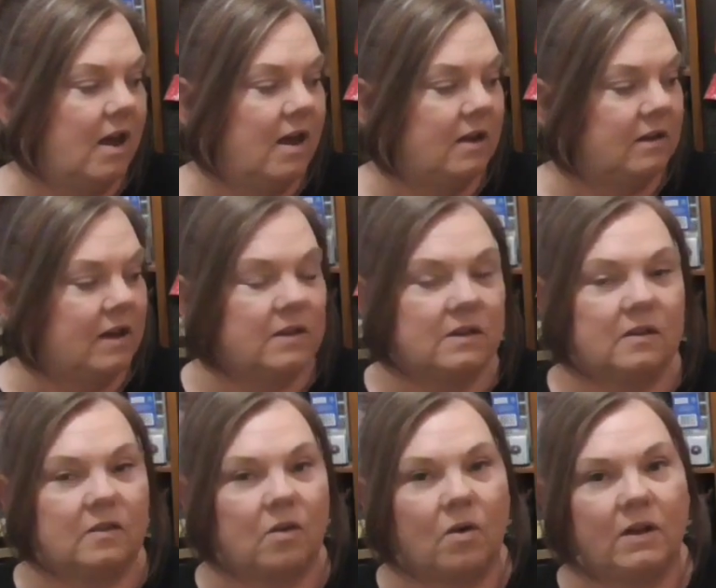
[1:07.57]
and get the
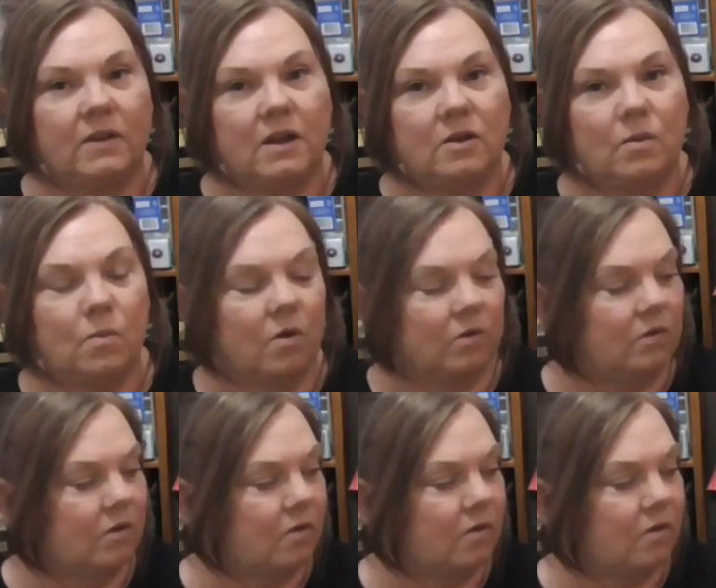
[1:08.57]
design that you want.